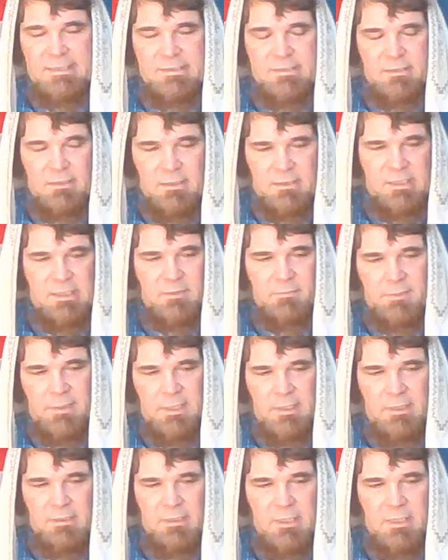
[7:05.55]
It's talking
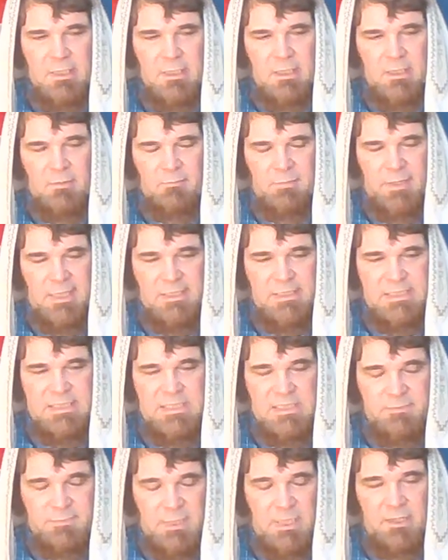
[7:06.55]
about being
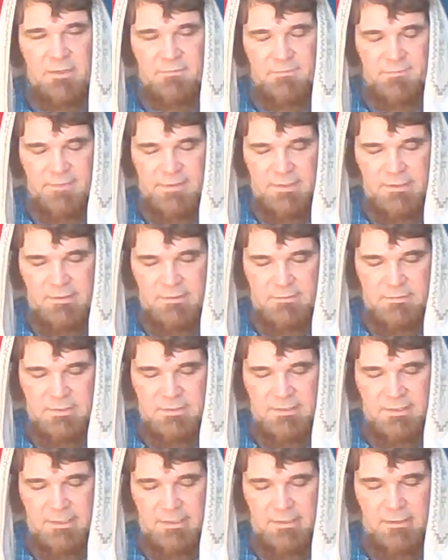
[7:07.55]
spirit filled
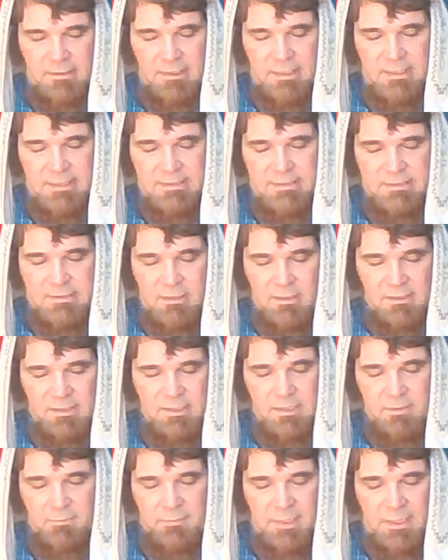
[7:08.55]
here, and it's
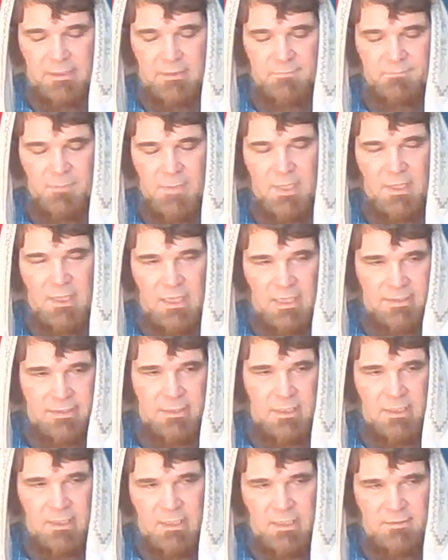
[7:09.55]
talking about a,
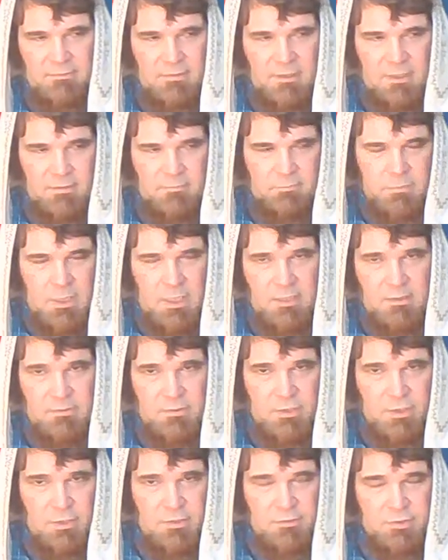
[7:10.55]
a, a,
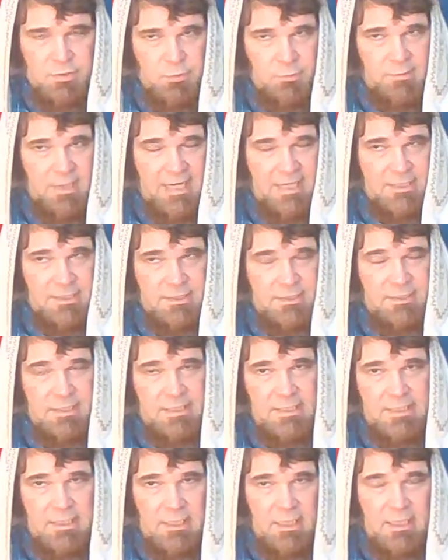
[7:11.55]
new direction
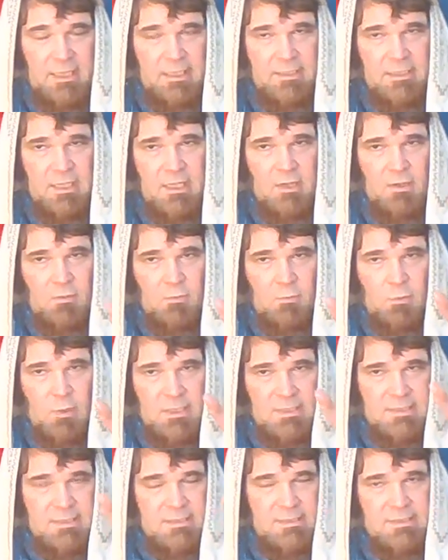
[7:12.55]
that God
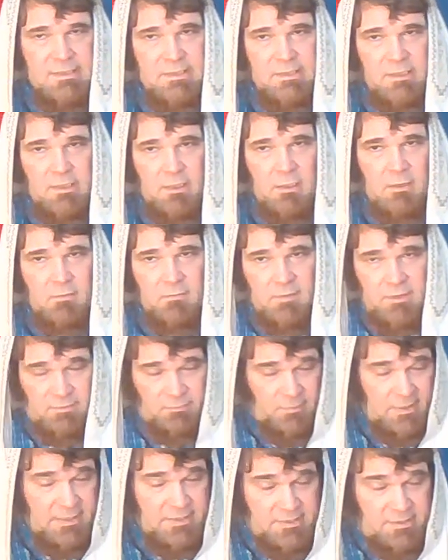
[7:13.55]
wants us to go, the
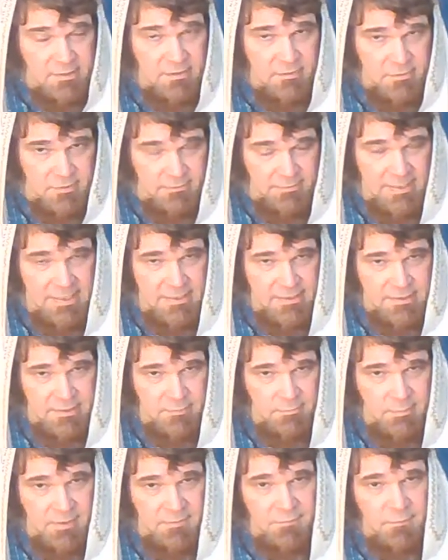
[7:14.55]
original
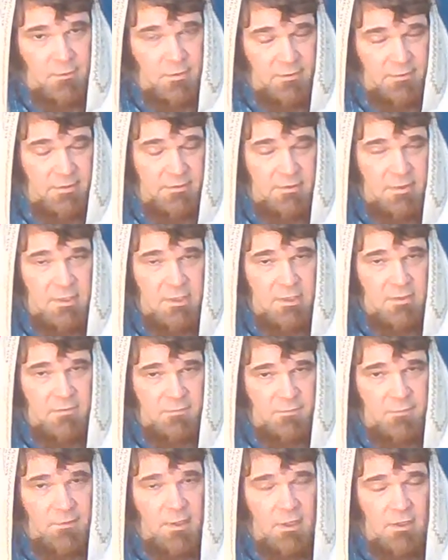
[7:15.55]
direction before the
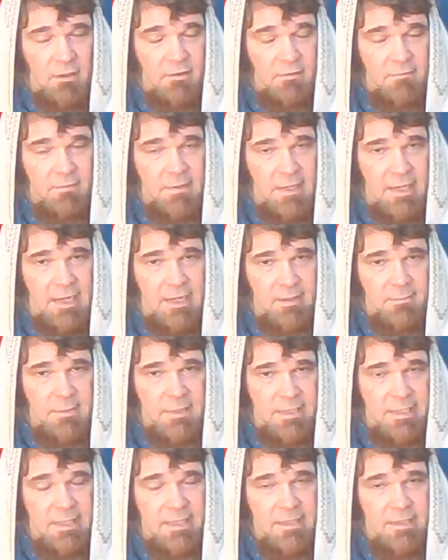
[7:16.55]
fall of Adam
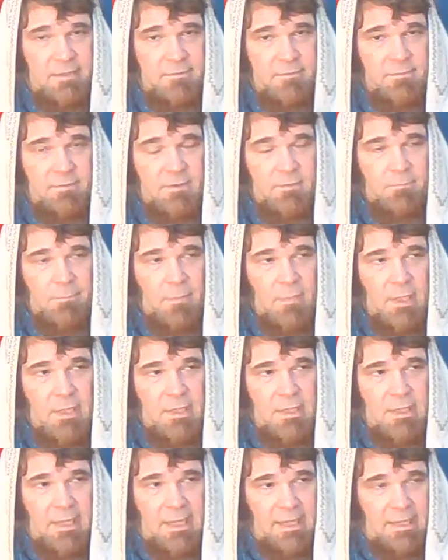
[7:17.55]
and Eve,
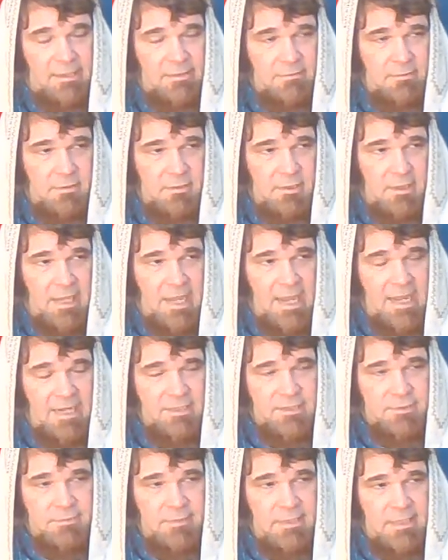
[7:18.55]
and
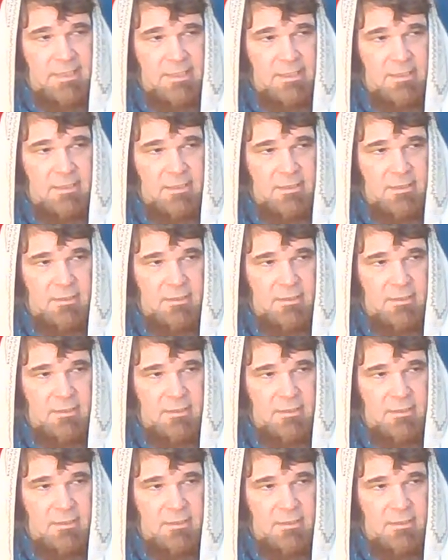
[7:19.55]
actually